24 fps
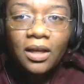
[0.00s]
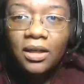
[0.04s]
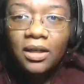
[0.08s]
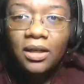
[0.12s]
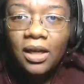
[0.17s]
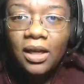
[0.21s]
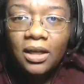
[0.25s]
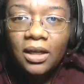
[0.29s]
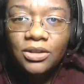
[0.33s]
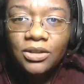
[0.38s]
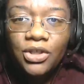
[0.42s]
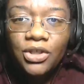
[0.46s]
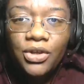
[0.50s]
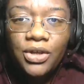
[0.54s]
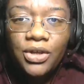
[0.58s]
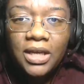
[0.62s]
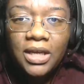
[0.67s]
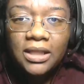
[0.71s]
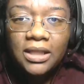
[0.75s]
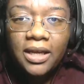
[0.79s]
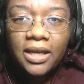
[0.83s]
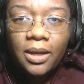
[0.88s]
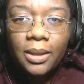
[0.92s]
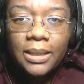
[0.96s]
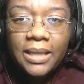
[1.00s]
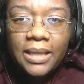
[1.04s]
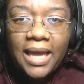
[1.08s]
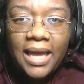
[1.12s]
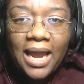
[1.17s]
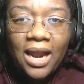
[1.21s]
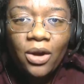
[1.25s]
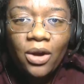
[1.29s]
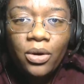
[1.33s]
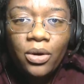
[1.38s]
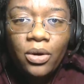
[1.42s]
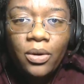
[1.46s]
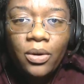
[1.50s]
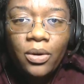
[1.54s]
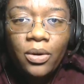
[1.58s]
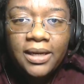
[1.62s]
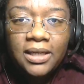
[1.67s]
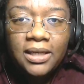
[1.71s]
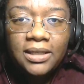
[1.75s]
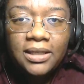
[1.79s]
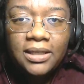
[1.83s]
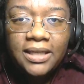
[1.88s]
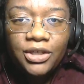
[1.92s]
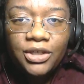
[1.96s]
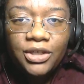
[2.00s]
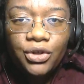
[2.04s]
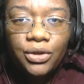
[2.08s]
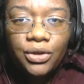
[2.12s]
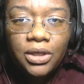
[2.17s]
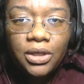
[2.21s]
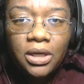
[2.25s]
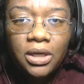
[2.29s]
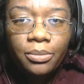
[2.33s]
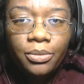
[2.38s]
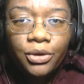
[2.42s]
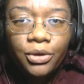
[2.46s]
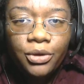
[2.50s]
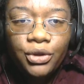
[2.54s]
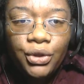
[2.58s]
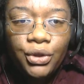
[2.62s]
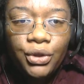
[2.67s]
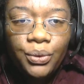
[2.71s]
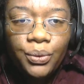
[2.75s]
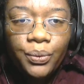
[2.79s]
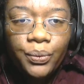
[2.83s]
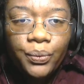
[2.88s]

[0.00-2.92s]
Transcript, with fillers: Uh, so you click on the arrow, and it takes you to number 2